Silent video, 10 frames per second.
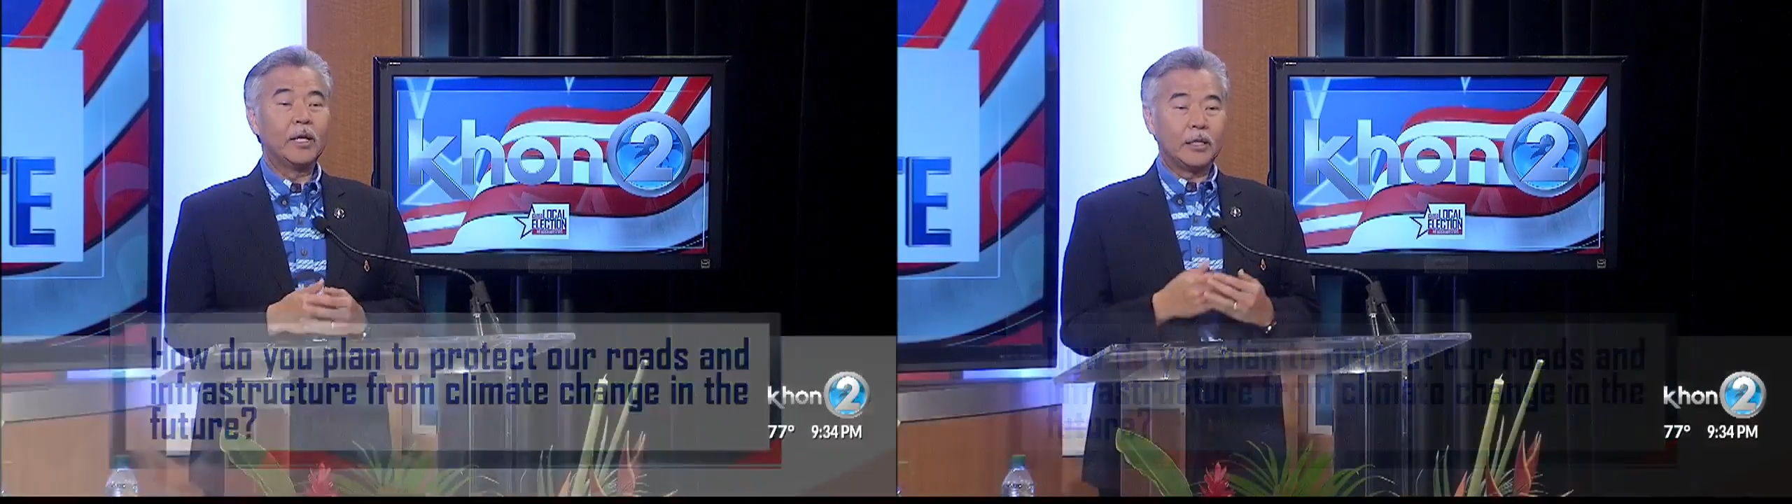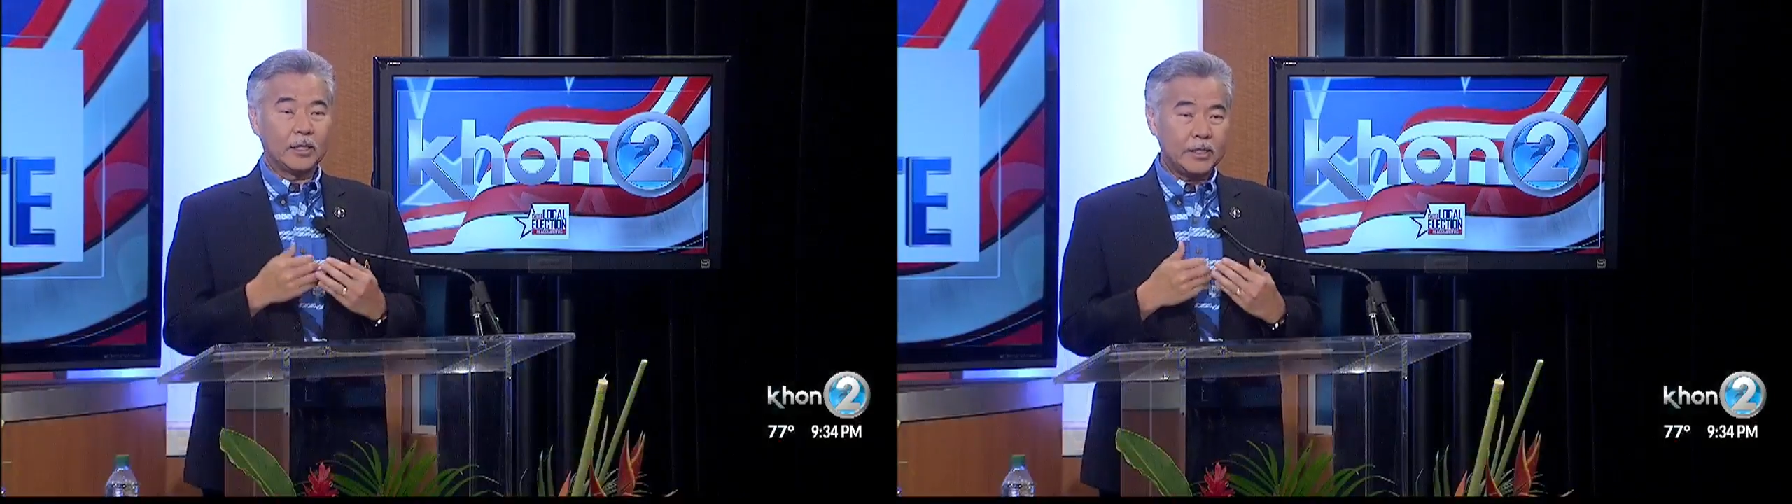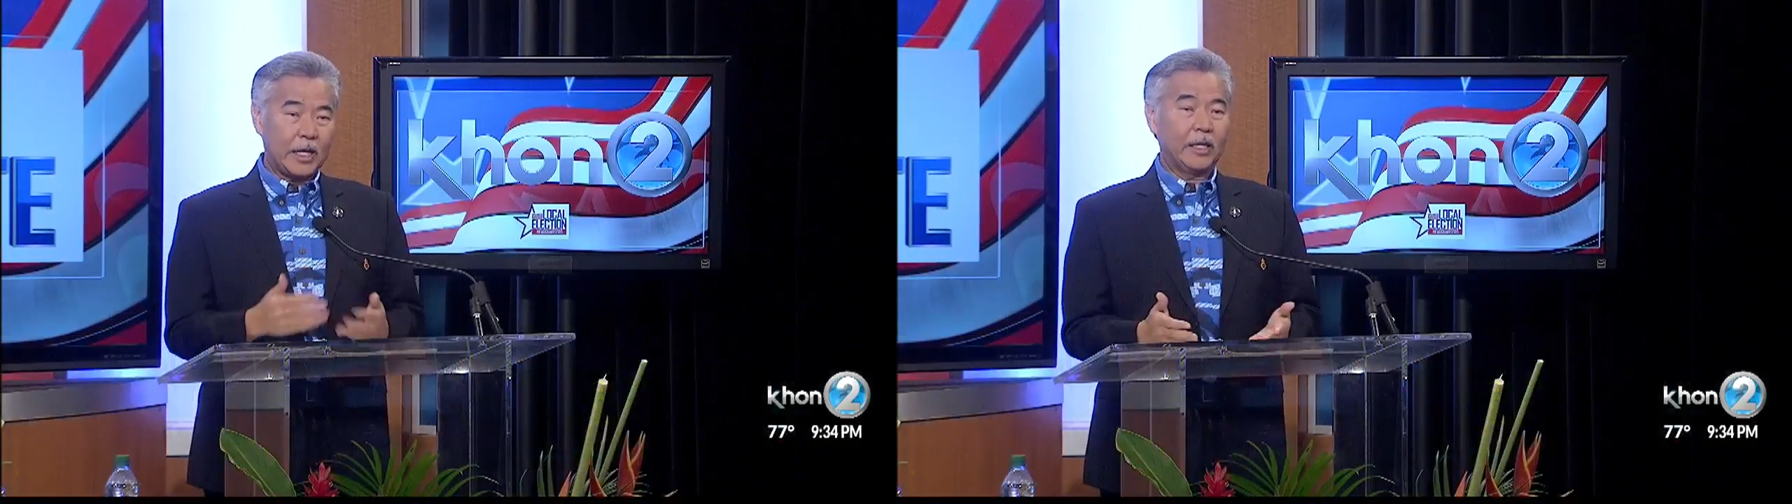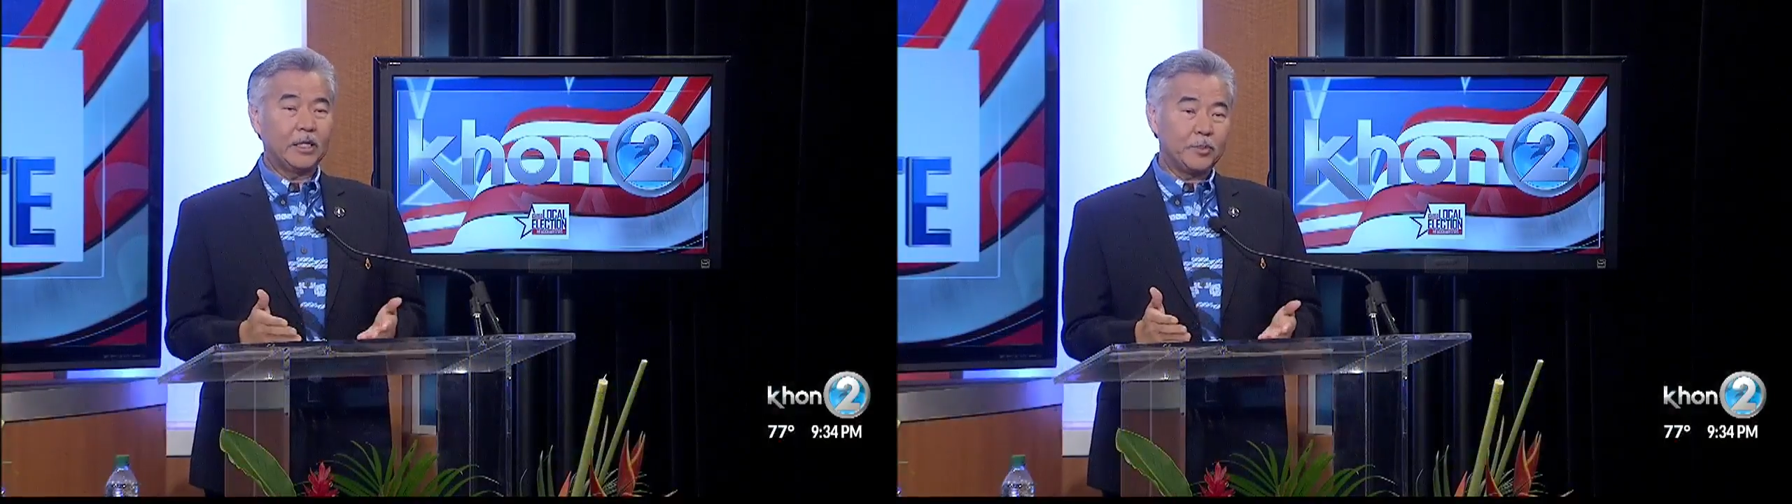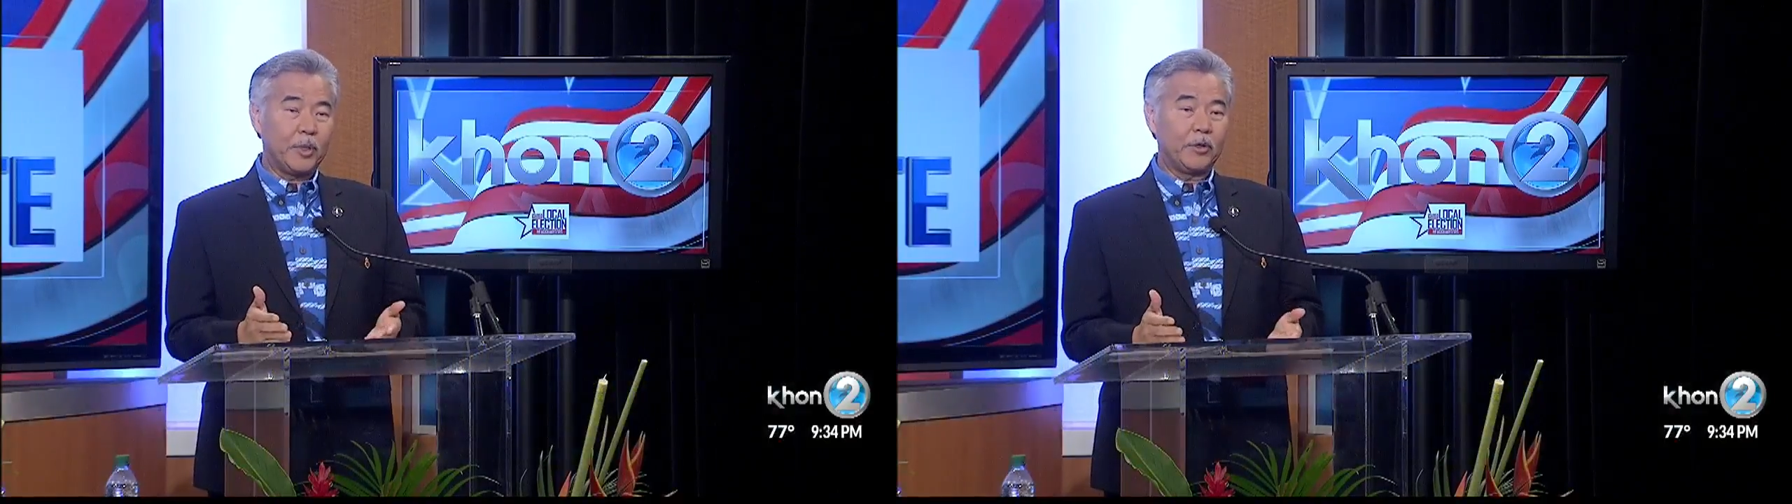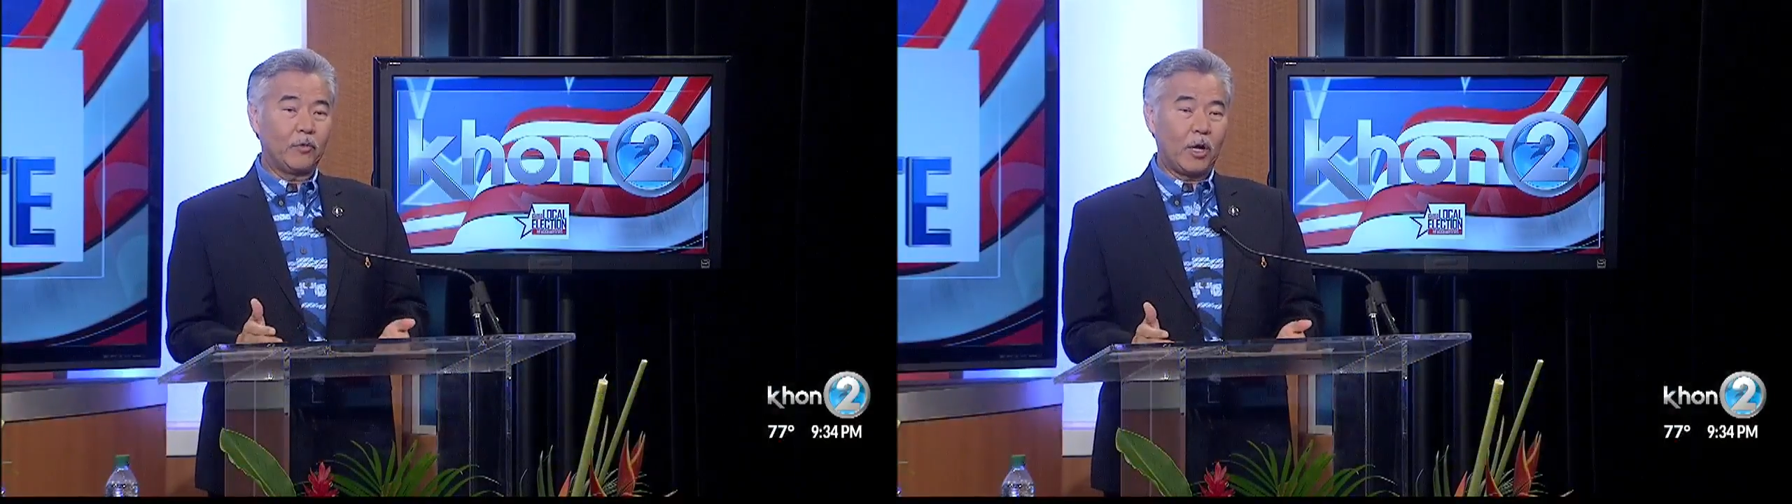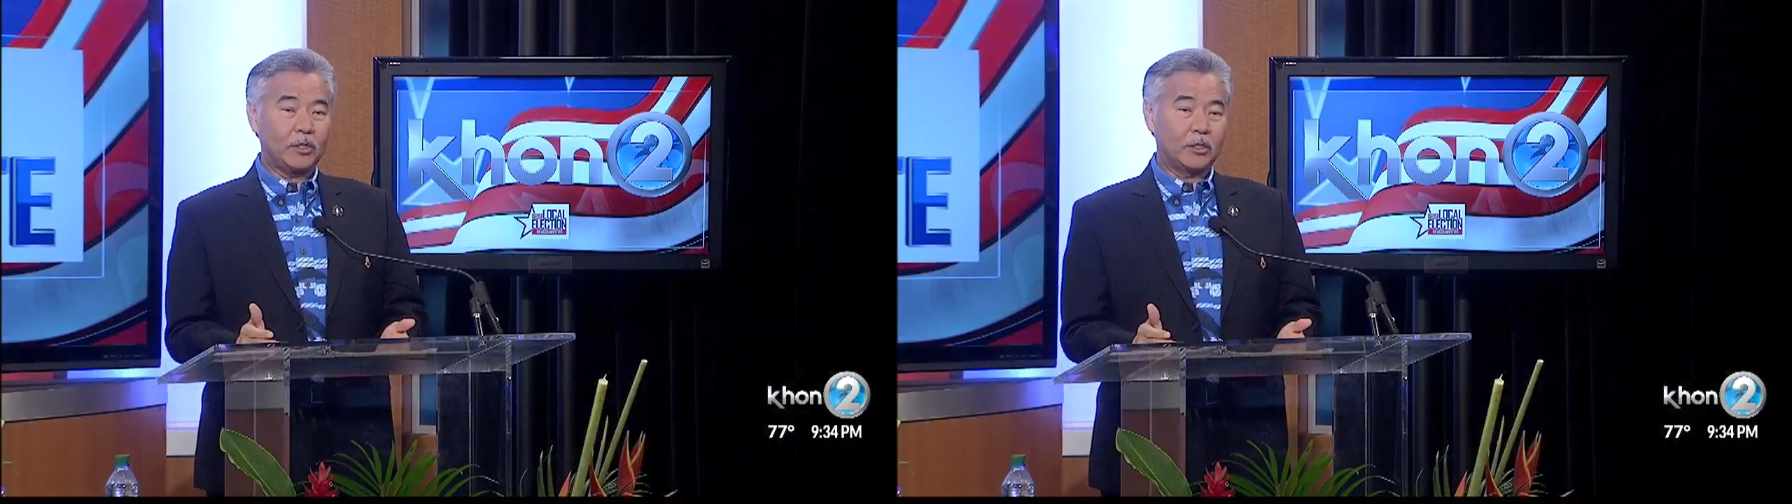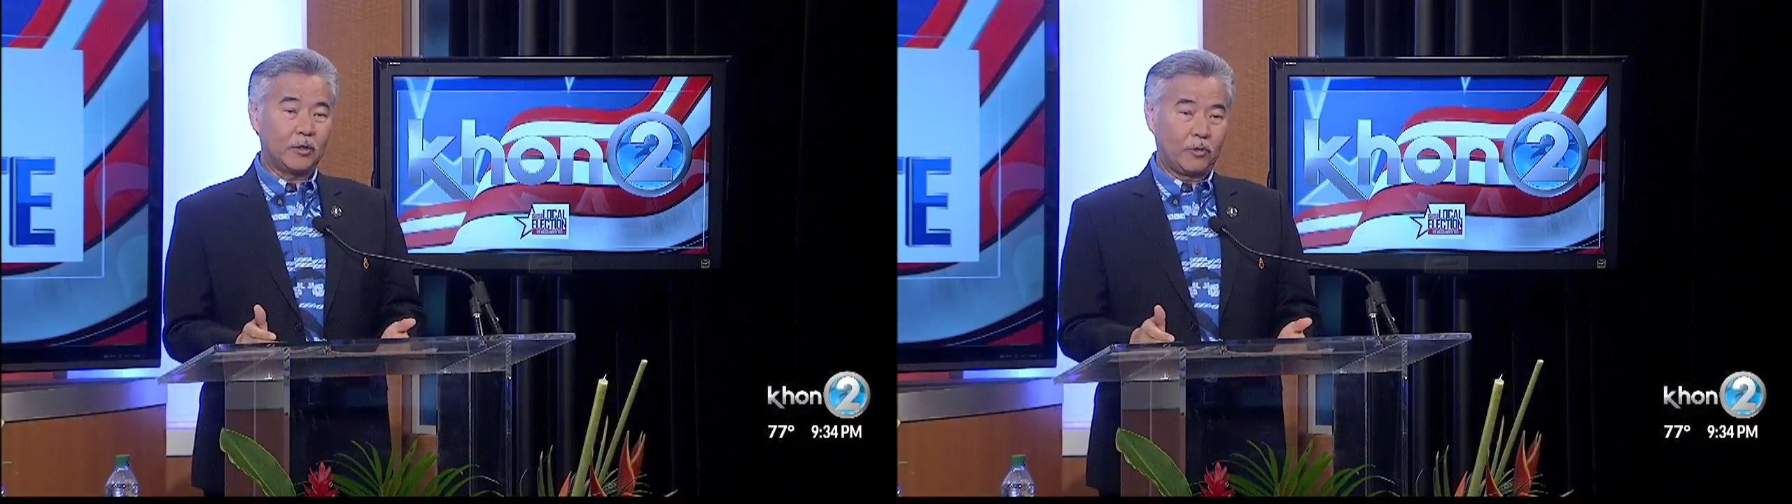the sand is being
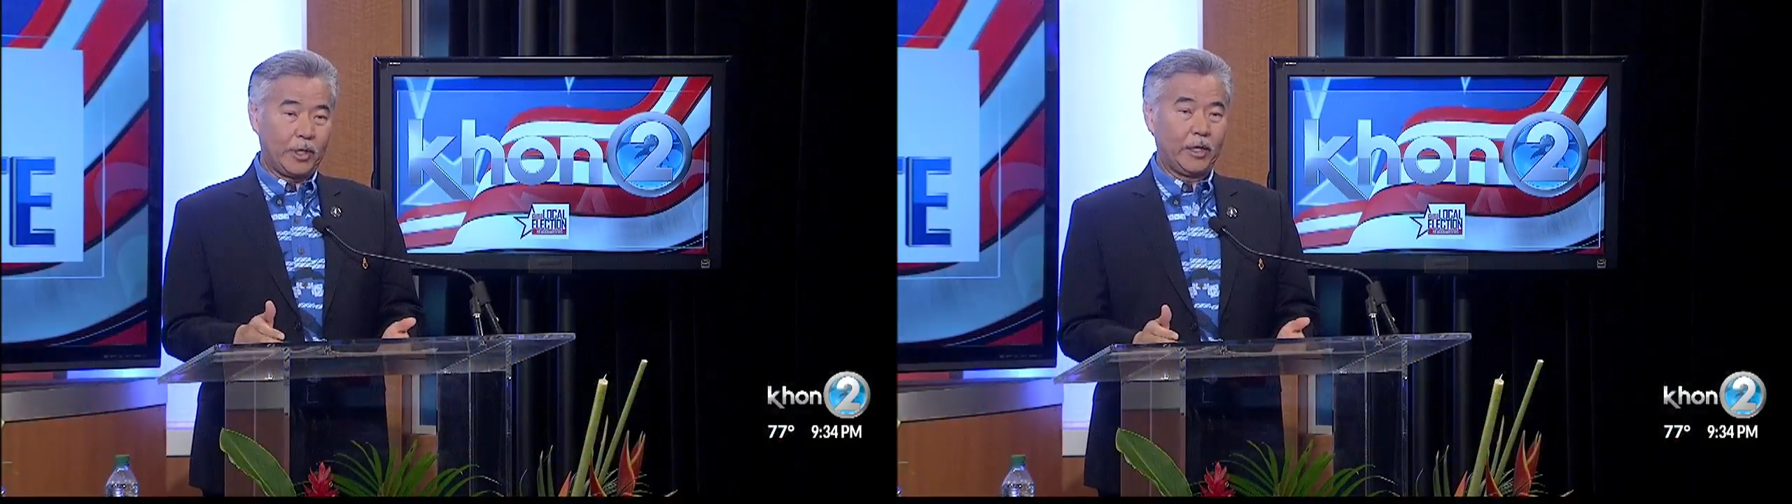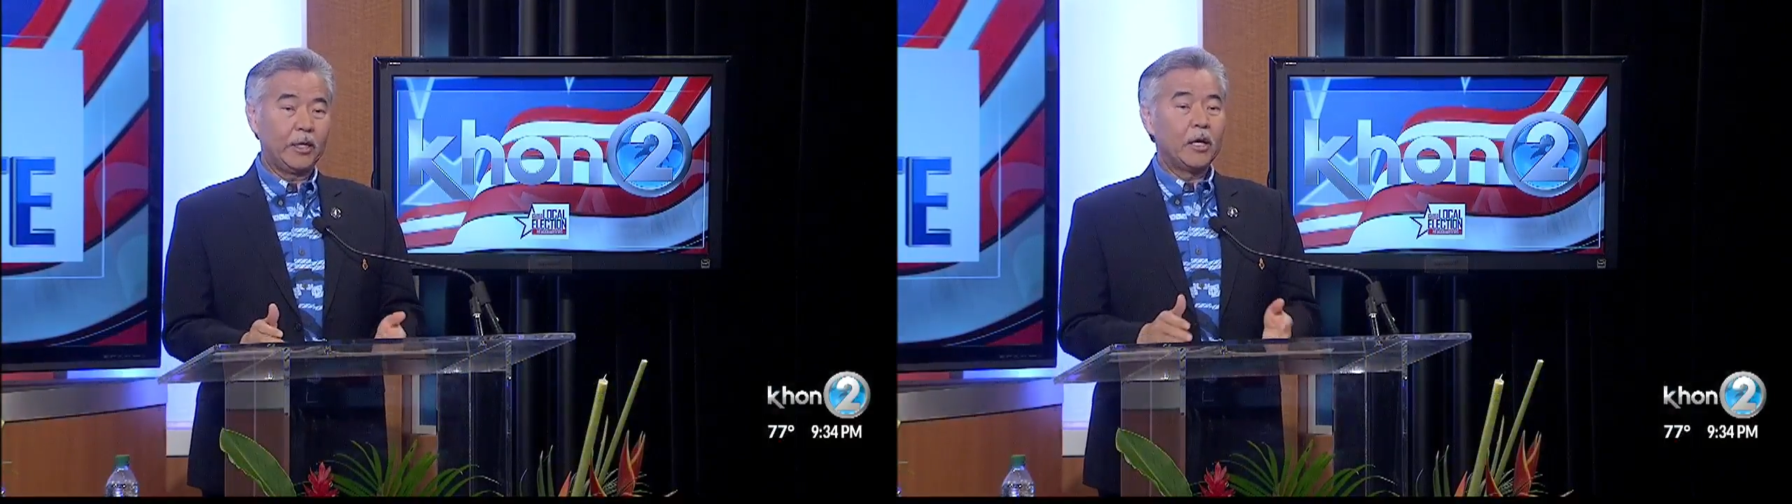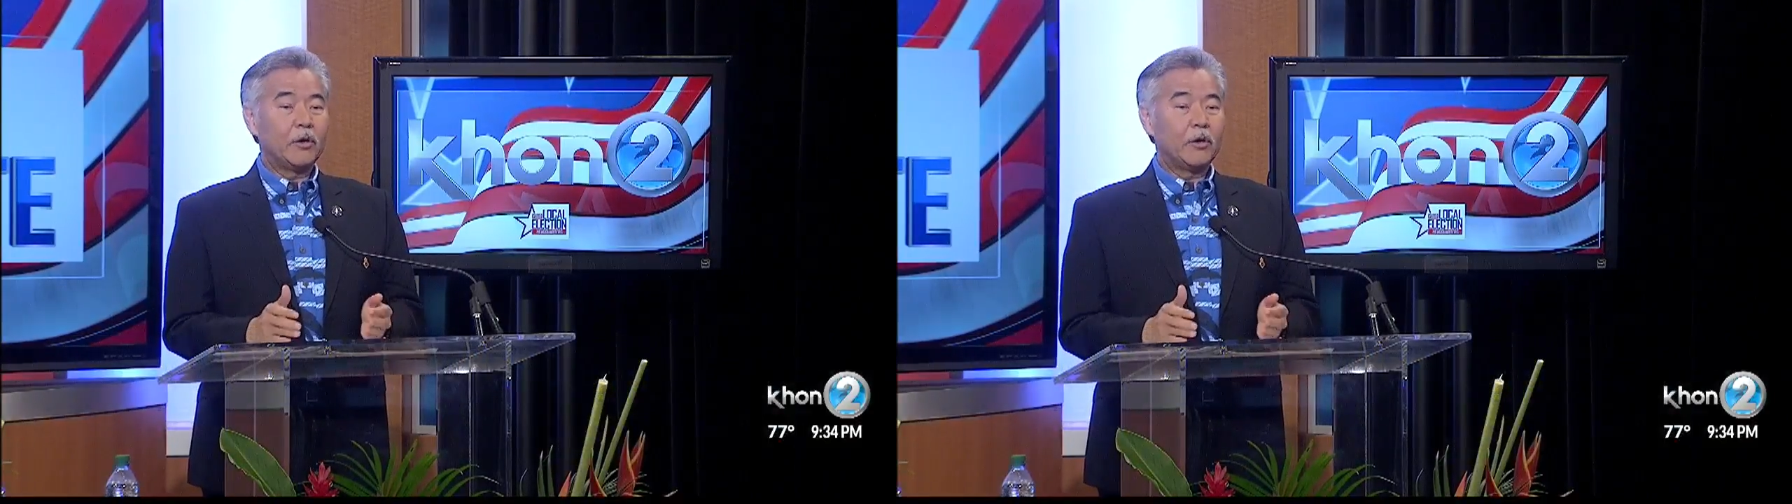washed away.